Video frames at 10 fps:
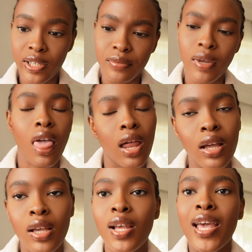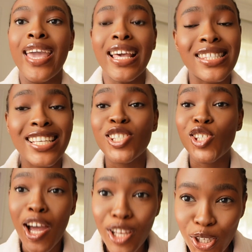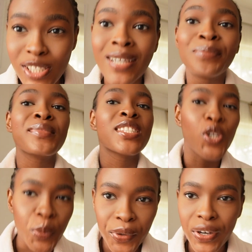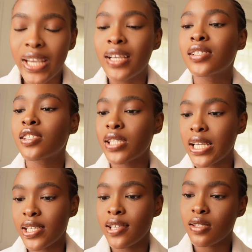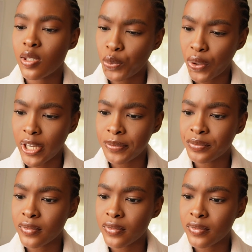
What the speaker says: It's the Charlotte Tilbury setting spray,